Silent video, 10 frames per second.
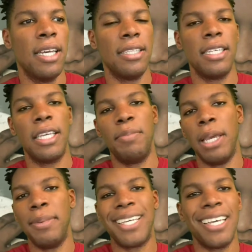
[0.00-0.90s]
Nikki
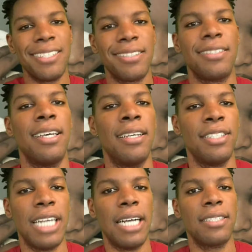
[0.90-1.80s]
Baby kissed
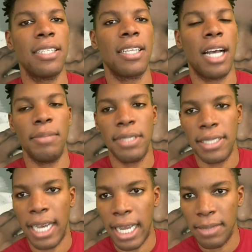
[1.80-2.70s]
Joseline a couple of
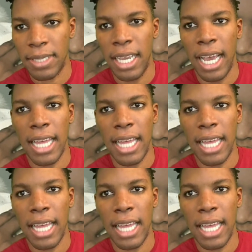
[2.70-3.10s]
times